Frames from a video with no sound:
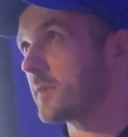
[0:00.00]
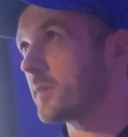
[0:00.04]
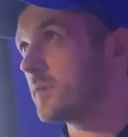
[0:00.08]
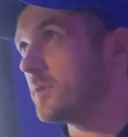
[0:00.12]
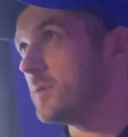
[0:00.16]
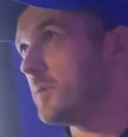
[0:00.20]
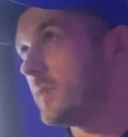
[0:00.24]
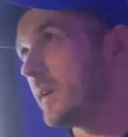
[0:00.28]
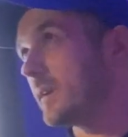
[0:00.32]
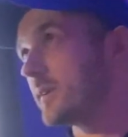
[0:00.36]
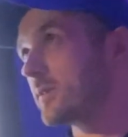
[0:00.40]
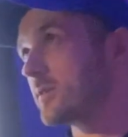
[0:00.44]
2
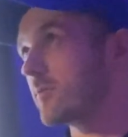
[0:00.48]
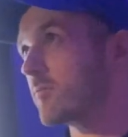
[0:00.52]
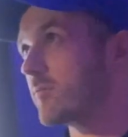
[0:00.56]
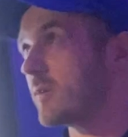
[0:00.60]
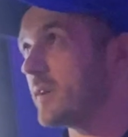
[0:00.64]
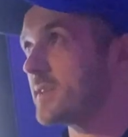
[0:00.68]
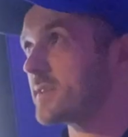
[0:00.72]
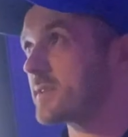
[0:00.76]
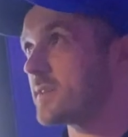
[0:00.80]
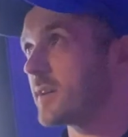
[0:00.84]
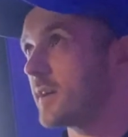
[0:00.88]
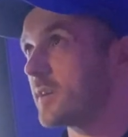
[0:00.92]
years of
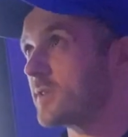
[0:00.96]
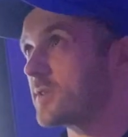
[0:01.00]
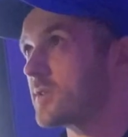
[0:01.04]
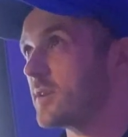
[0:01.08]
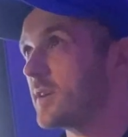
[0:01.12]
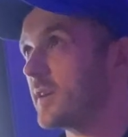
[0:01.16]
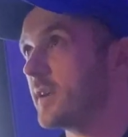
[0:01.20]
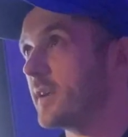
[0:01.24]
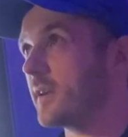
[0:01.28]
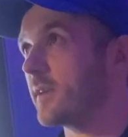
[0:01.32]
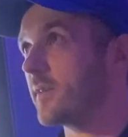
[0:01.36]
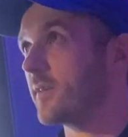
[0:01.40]

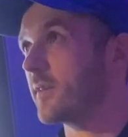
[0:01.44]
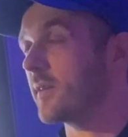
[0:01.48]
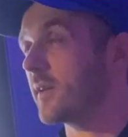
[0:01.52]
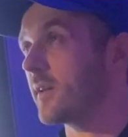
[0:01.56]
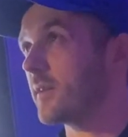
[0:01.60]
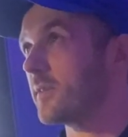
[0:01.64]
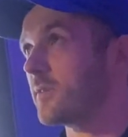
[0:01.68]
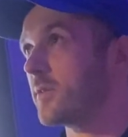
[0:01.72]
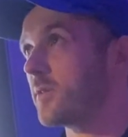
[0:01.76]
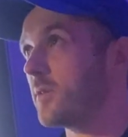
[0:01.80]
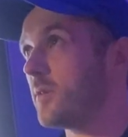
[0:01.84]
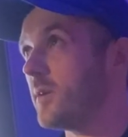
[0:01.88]
researching
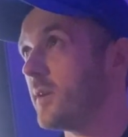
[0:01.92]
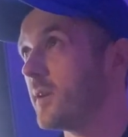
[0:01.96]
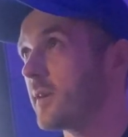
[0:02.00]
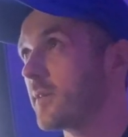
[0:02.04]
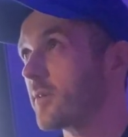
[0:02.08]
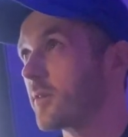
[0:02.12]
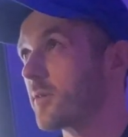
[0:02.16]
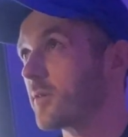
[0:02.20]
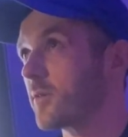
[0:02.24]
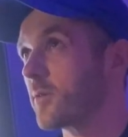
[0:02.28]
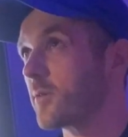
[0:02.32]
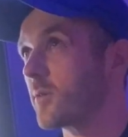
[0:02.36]
and 2
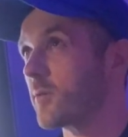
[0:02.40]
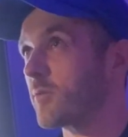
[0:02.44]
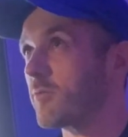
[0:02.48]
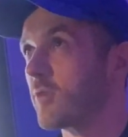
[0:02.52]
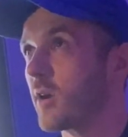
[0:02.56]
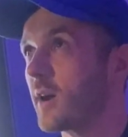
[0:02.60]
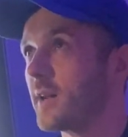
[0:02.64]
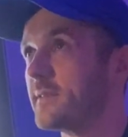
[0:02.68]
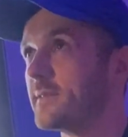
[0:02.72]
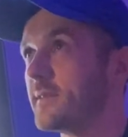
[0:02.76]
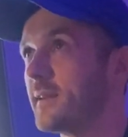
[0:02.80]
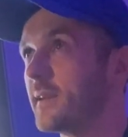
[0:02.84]
years of sort of
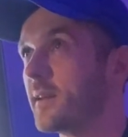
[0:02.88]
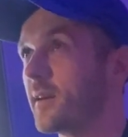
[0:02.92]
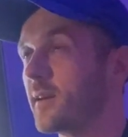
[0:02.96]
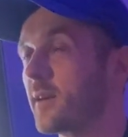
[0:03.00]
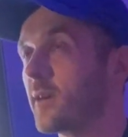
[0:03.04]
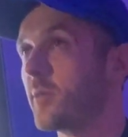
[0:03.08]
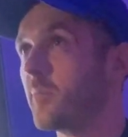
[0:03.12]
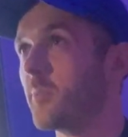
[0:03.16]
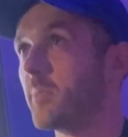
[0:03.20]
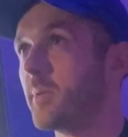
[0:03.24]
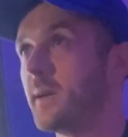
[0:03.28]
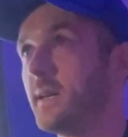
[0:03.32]
writing
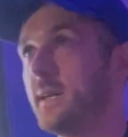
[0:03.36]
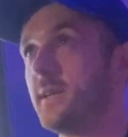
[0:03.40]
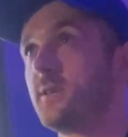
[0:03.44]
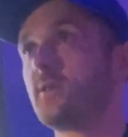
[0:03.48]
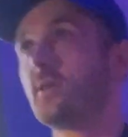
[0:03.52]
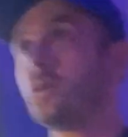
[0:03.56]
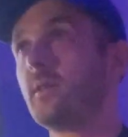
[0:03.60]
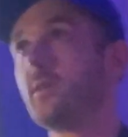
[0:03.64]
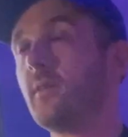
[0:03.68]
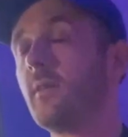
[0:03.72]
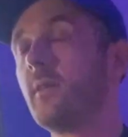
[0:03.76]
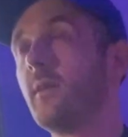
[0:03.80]
and
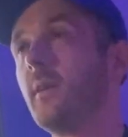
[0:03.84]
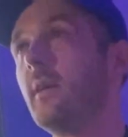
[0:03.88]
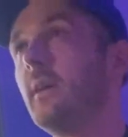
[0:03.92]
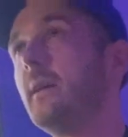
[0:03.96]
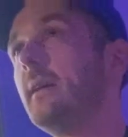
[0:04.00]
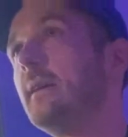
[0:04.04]
completion.